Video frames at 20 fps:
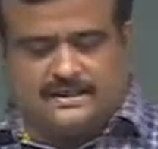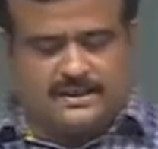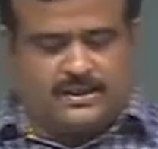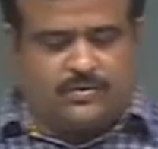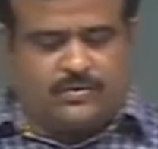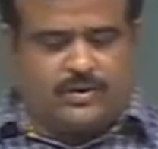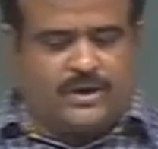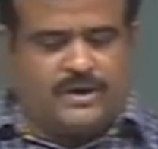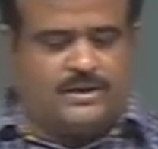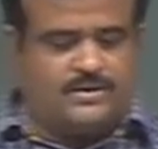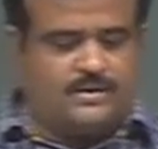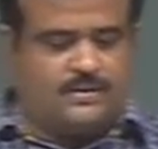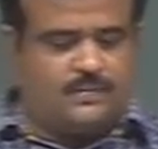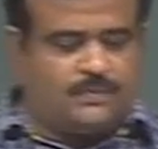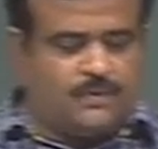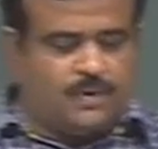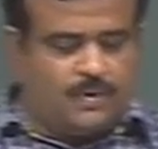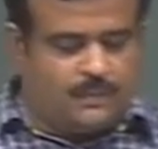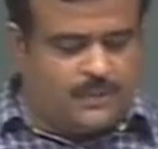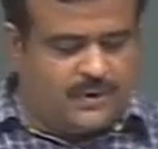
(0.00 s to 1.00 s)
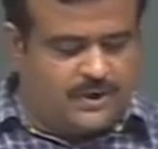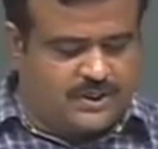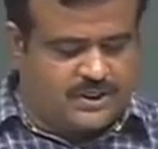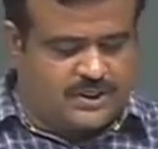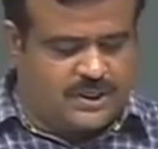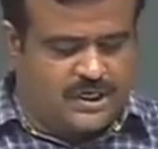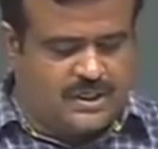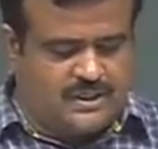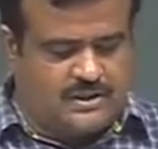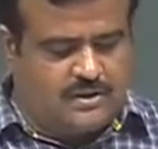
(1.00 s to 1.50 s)
sequence of
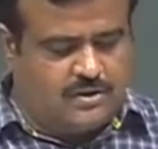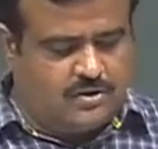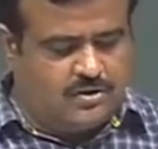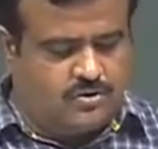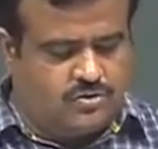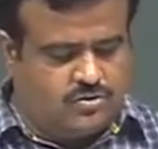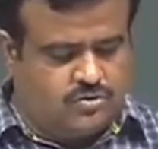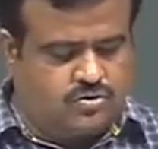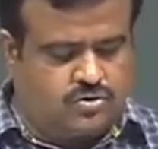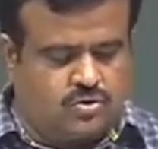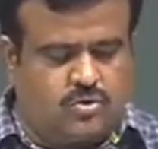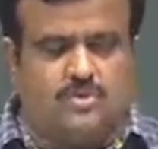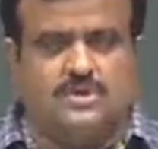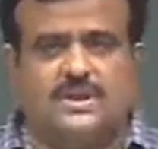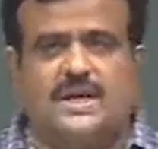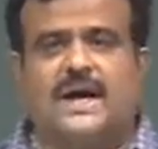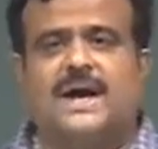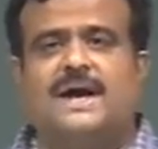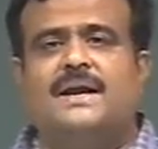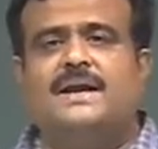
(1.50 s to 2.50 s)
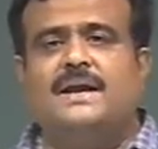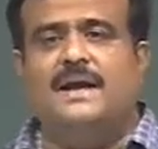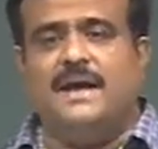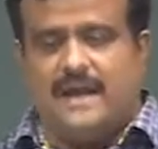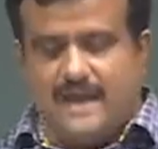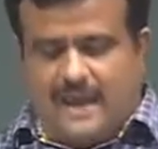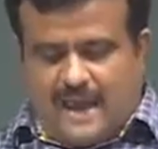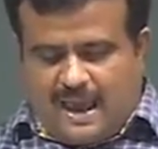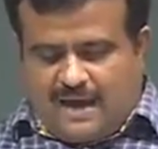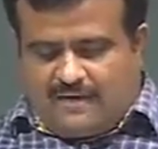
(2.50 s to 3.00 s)
operation to show that
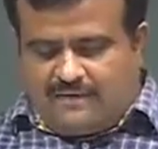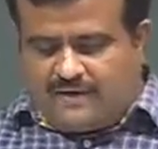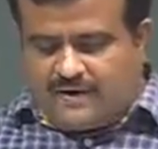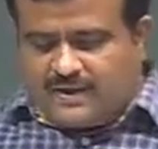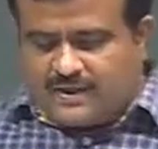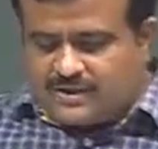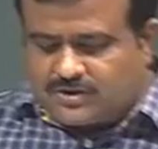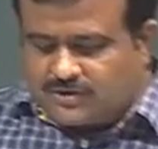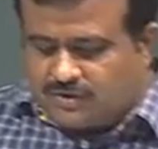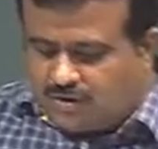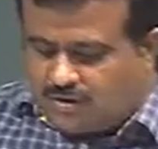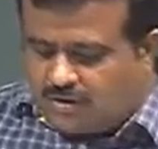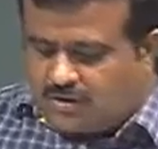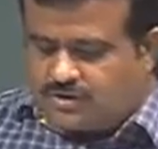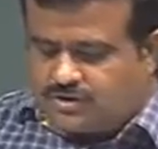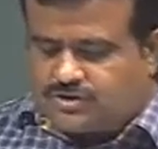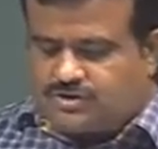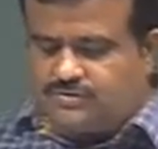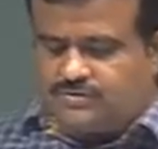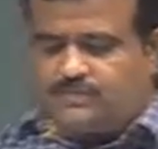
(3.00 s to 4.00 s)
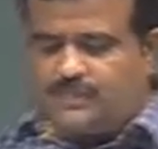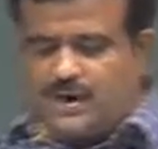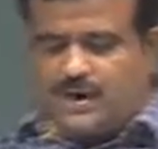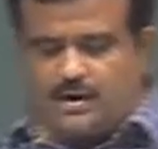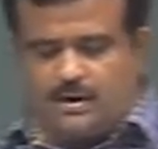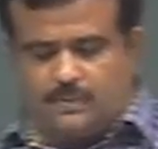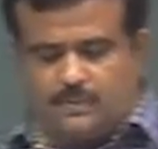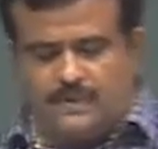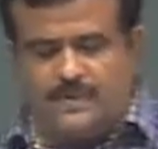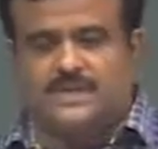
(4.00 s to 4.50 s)
average cost per
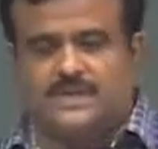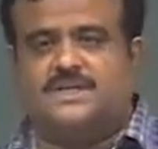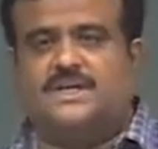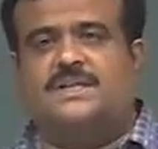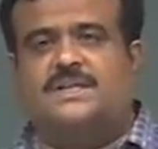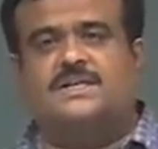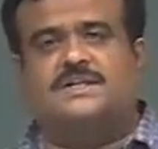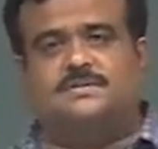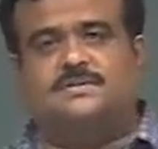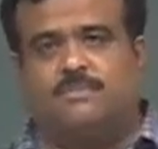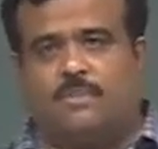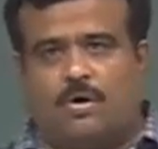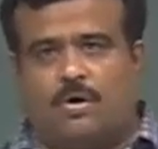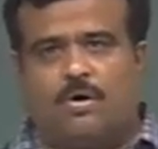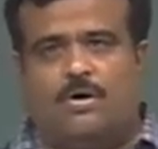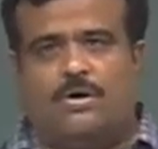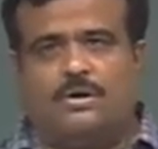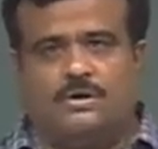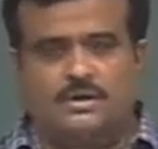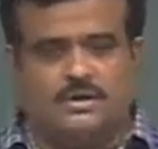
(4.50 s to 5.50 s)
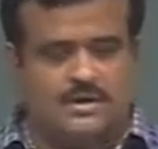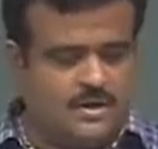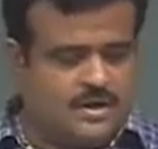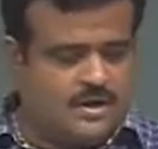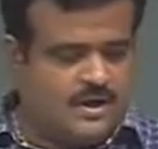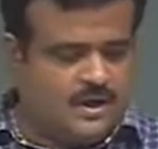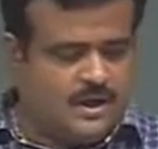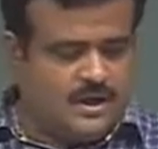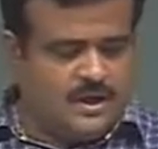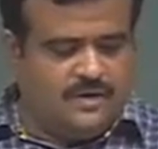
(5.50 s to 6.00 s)
operation is small,
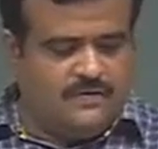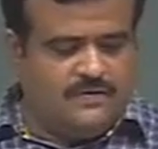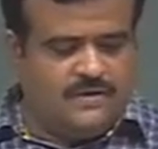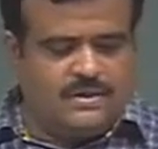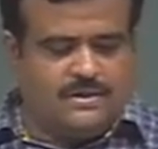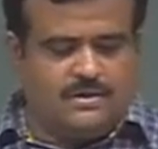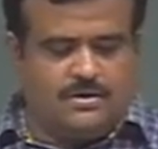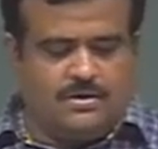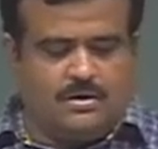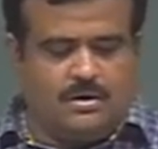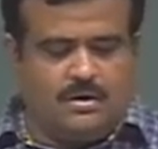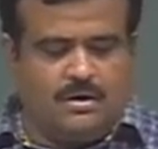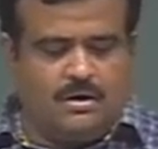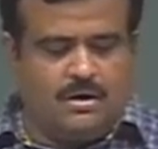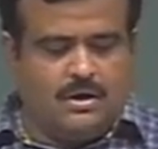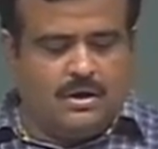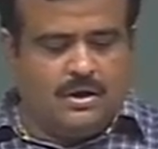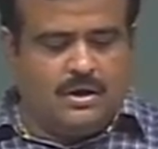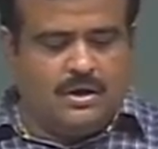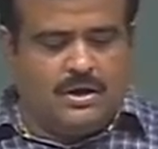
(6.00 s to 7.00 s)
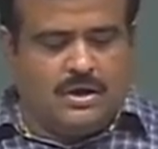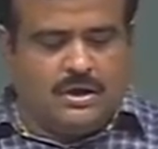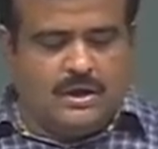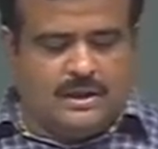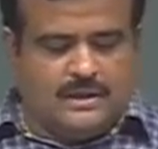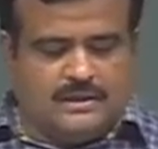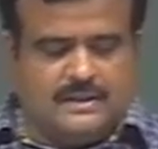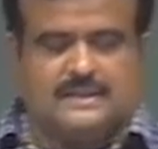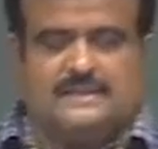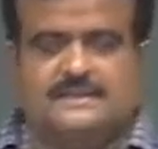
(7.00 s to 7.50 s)
even though
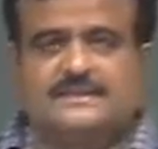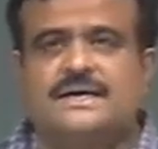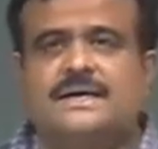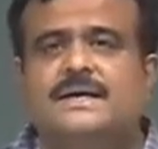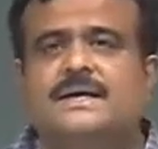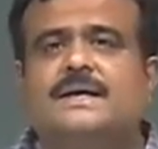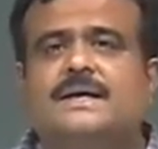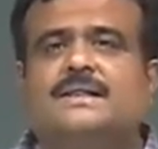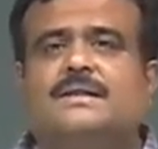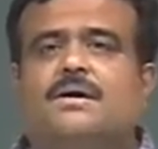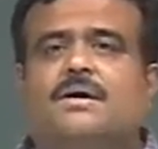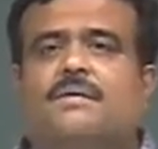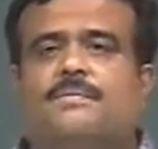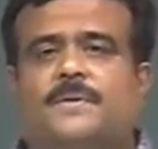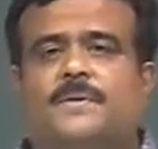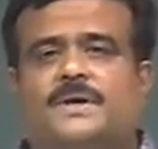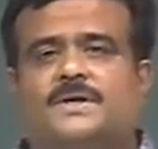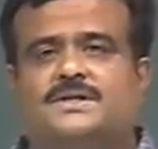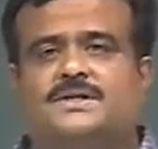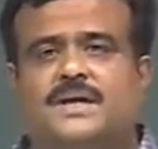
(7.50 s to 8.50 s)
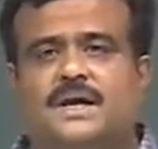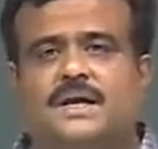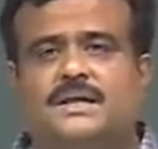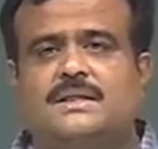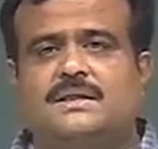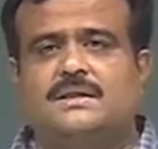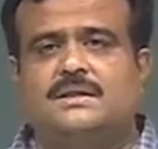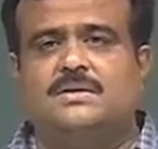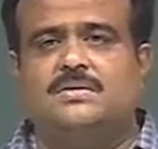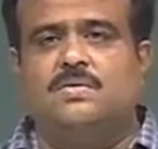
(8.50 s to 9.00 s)
the single
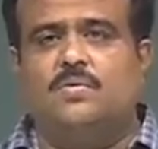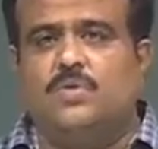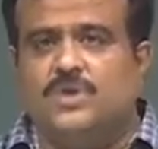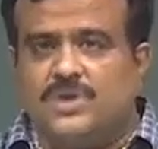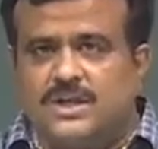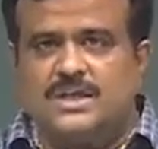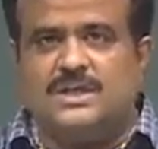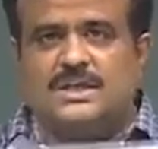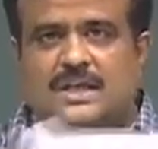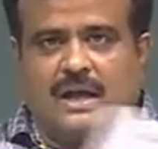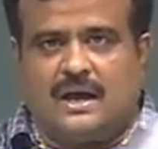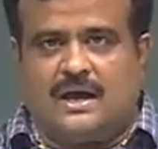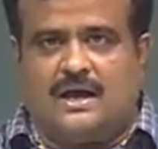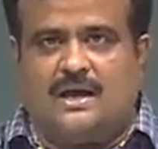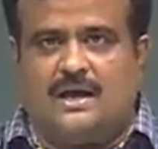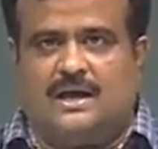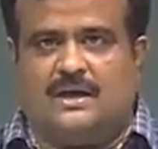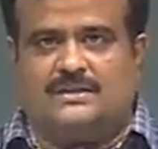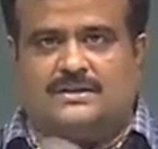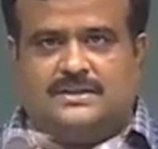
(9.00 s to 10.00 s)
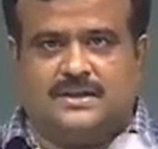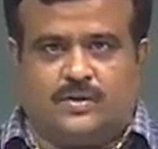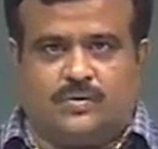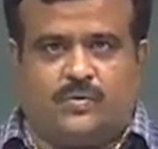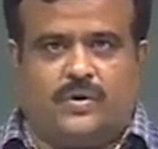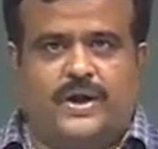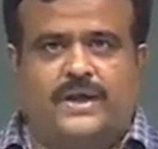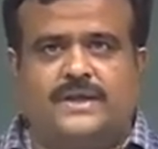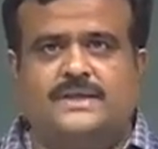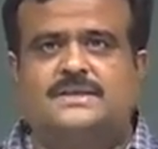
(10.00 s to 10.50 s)
operation within the
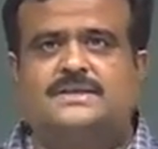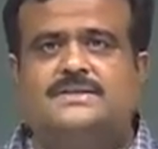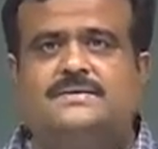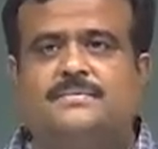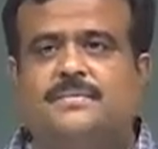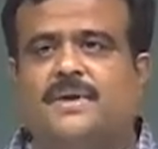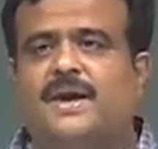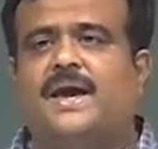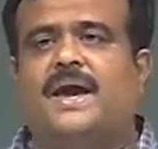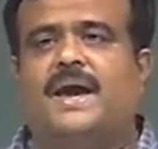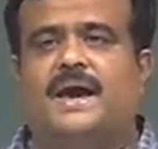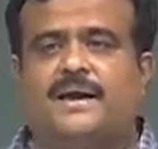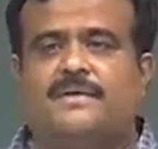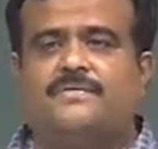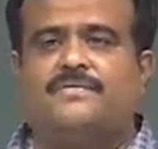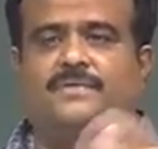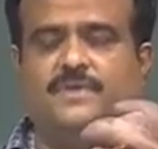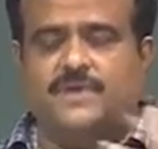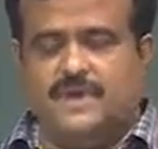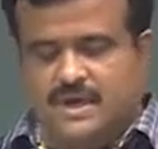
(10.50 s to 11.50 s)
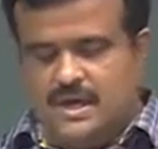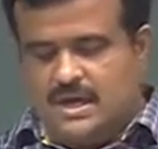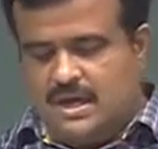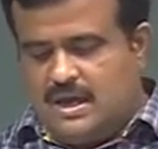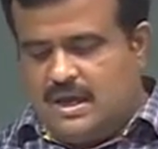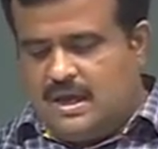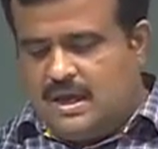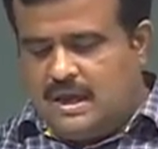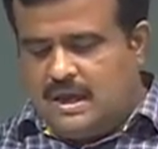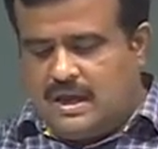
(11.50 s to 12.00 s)
sequence may have
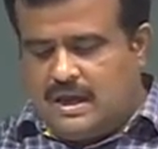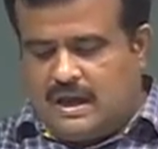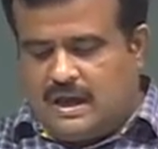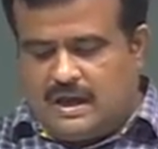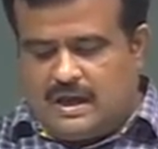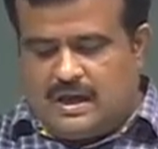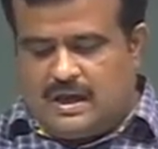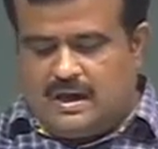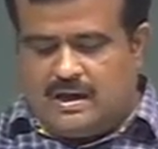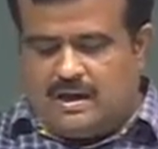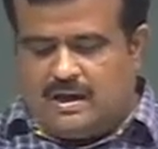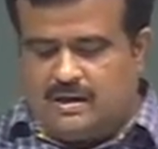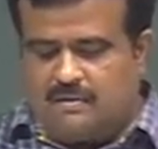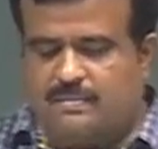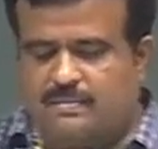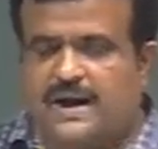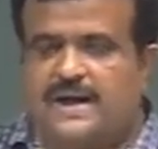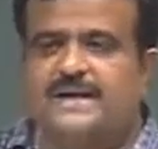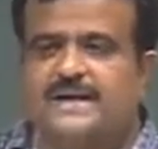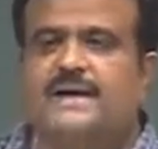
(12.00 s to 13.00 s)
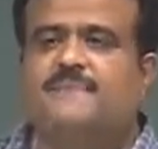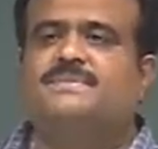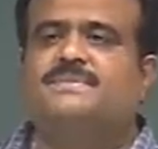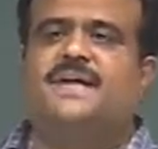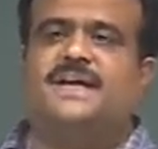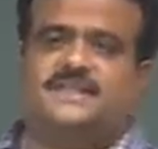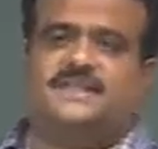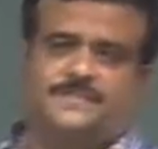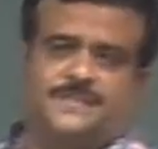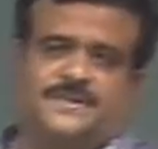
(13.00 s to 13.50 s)
might have
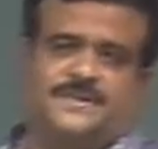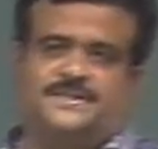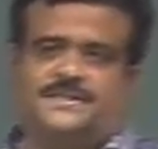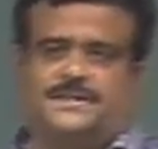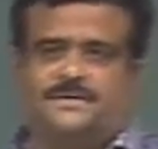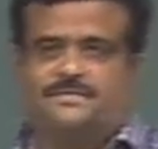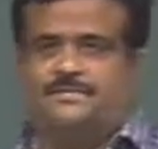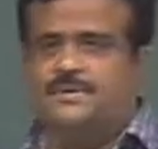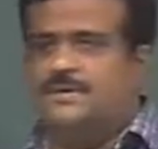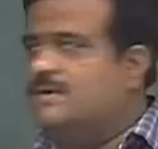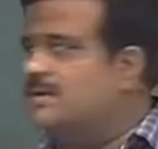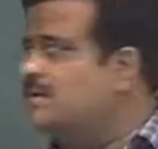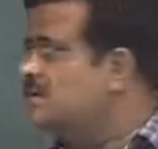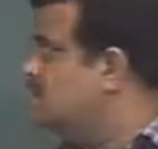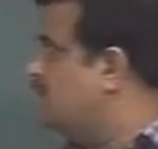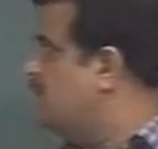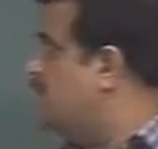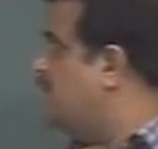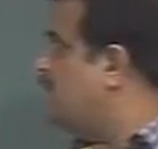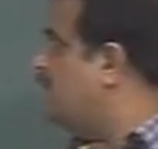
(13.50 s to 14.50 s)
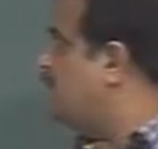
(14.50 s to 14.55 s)
the expensive, because some